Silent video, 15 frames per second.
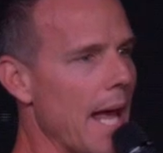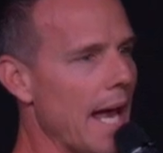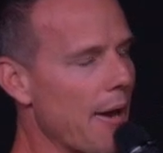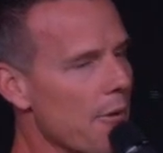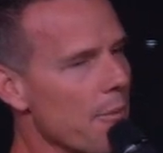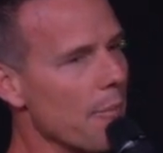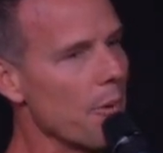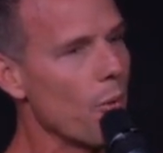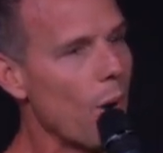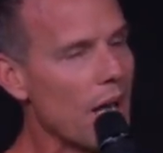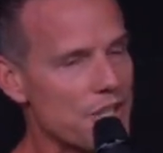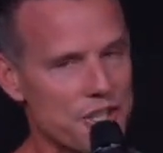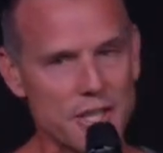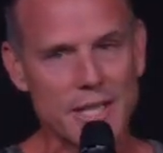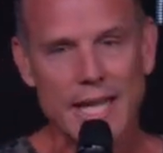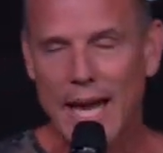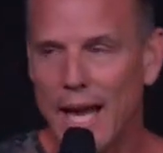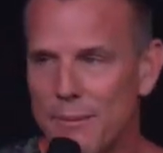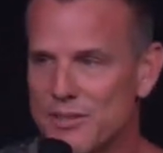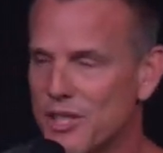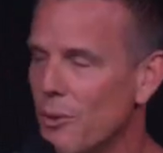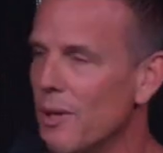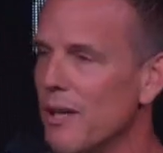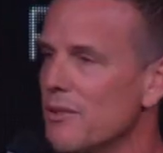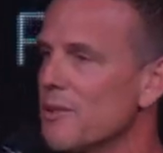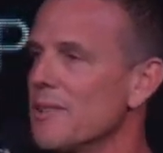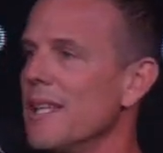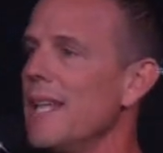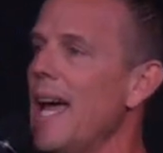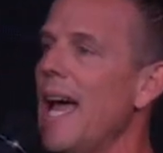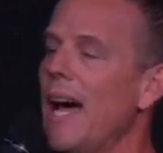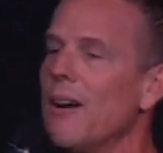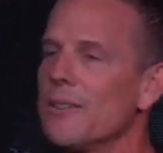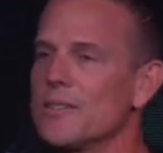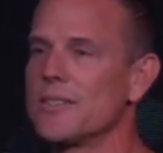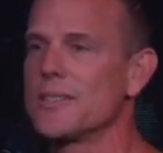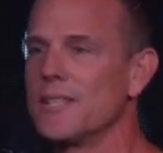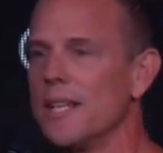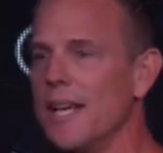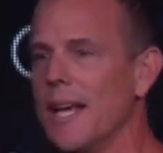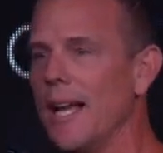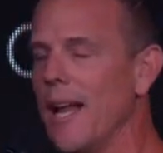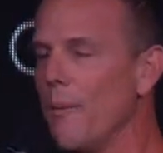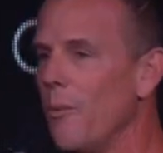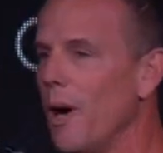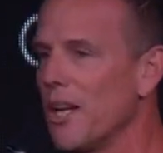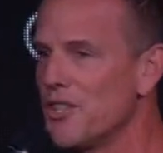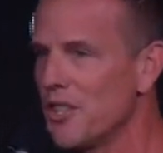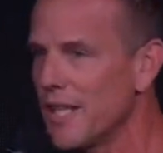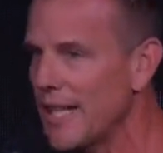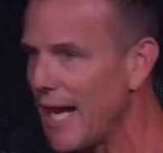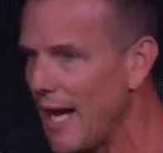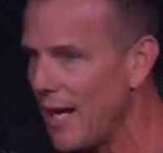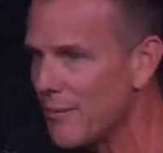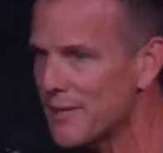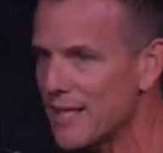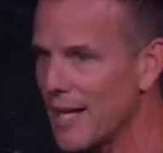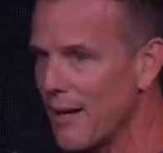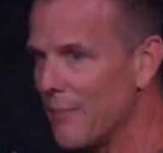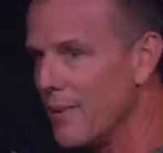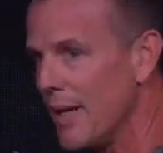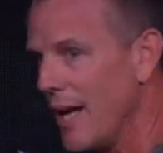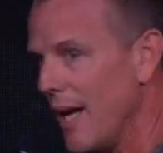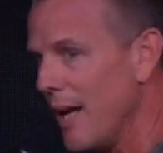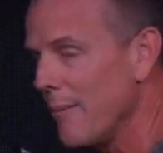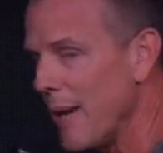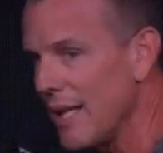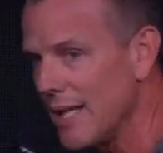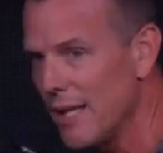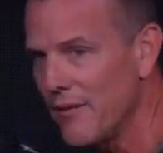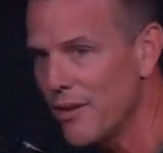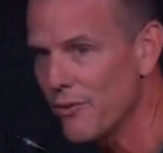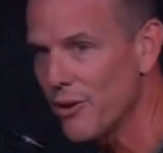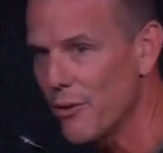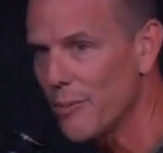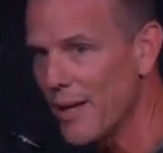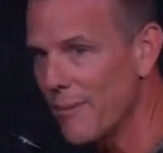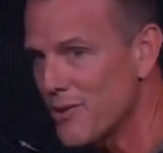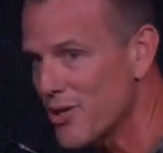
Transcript: and I remember watching games. No one else was in the house. And I'm watching games and I'm in my living room and I'm